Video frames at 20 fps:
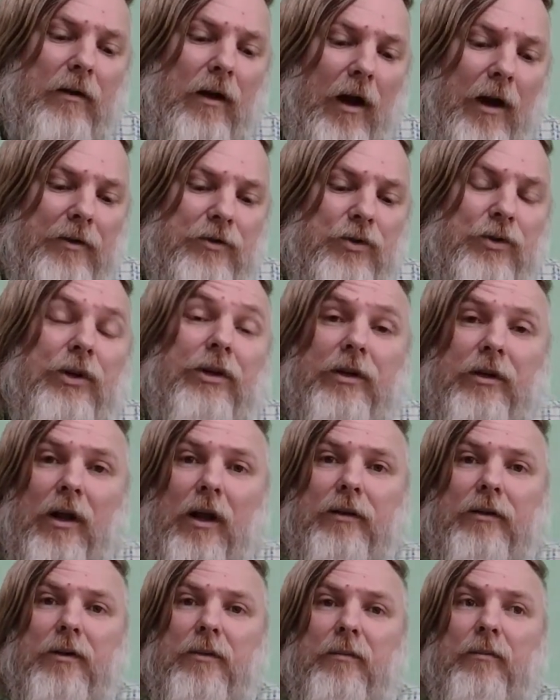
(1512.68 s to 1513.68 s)
I treat
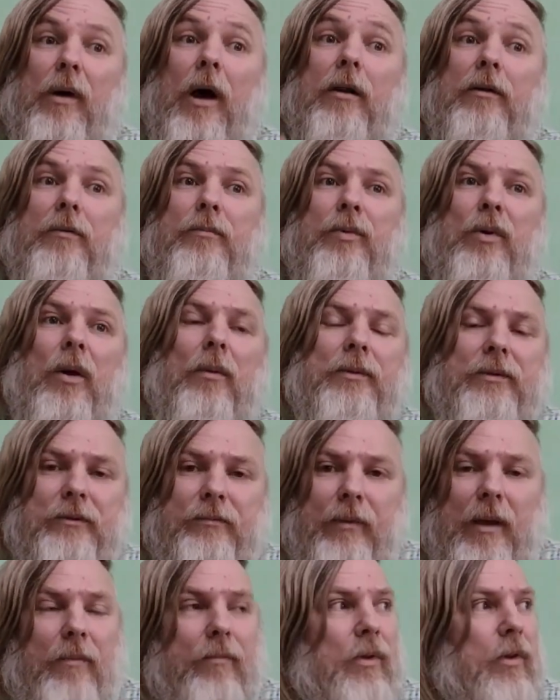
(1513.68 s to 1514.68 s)
another problems.
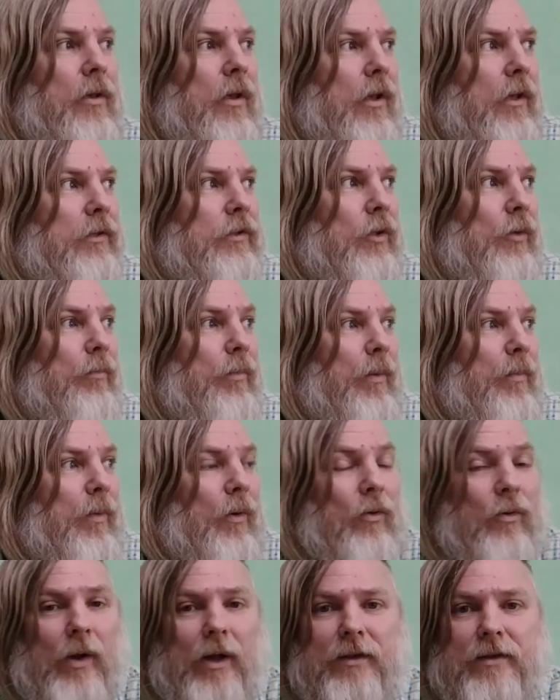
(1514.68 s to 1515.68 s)
Maybe some
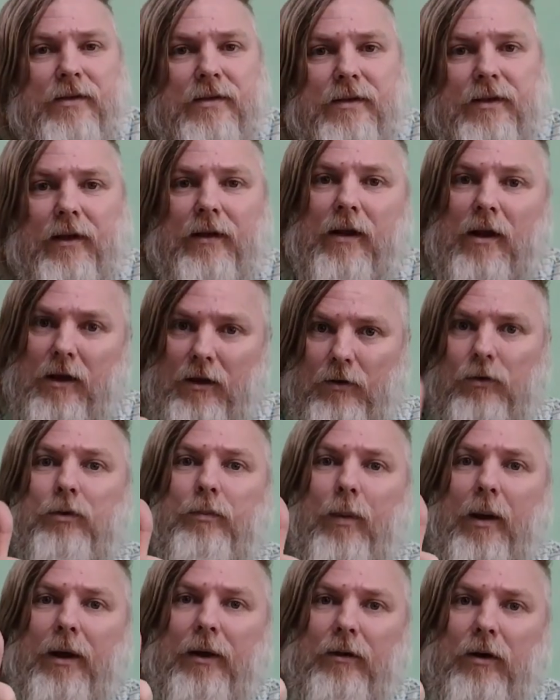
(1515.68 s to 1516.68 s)
people will understand.
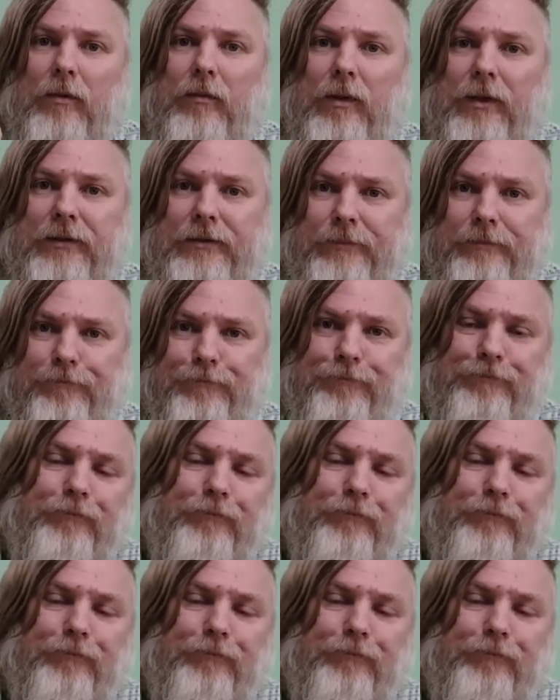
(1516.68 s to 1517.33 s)
Goodbye. God bless.